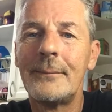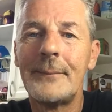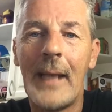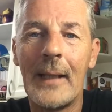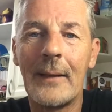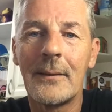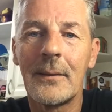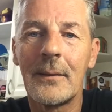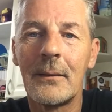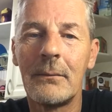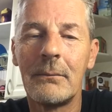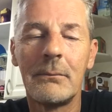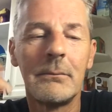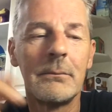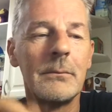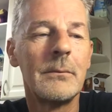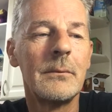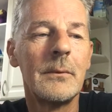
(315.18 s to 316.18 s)
yes,
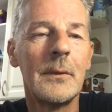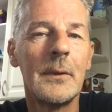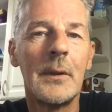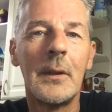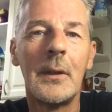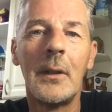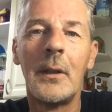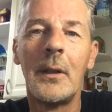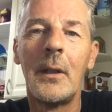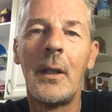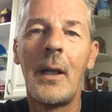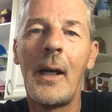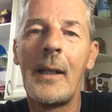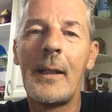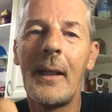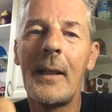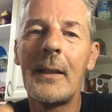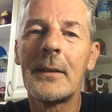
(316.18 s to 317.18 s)

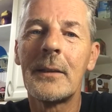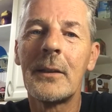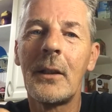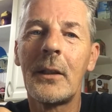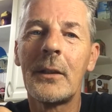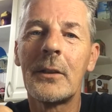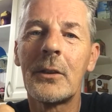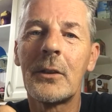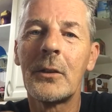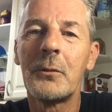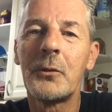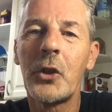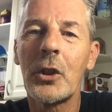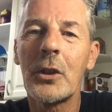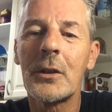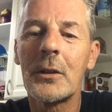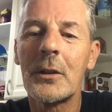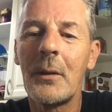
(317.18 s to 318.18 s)
it is nice to
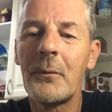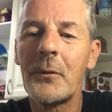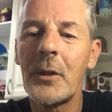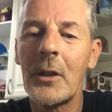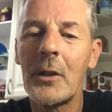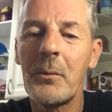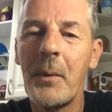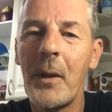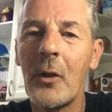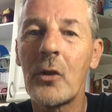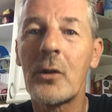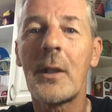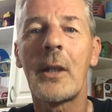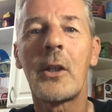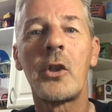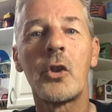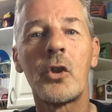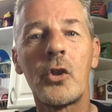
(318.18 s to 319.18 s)
just sometimes be able to
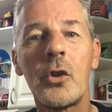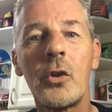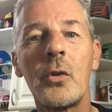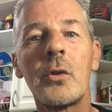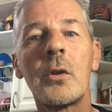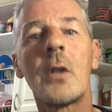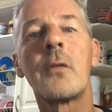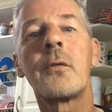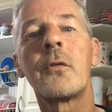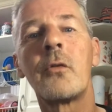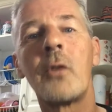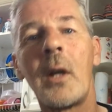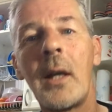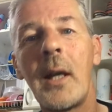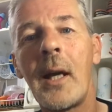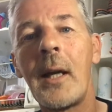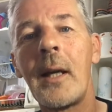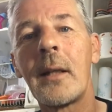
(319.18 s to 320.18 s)
take your shoes off,
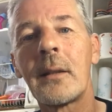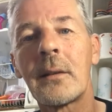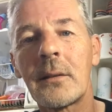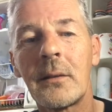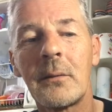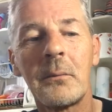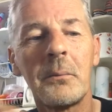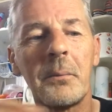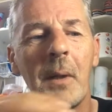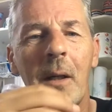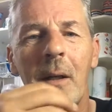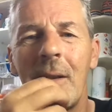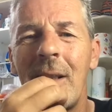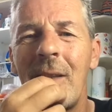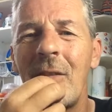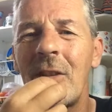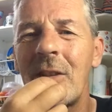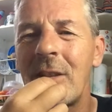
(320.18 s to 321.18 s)
relax, but
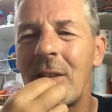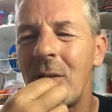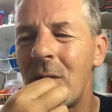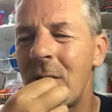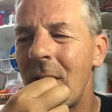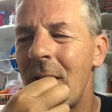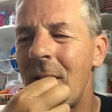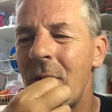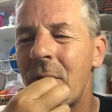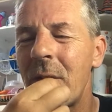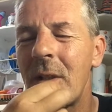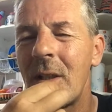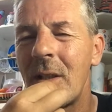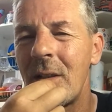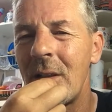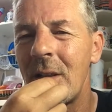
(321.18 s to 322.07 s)
I never seem to have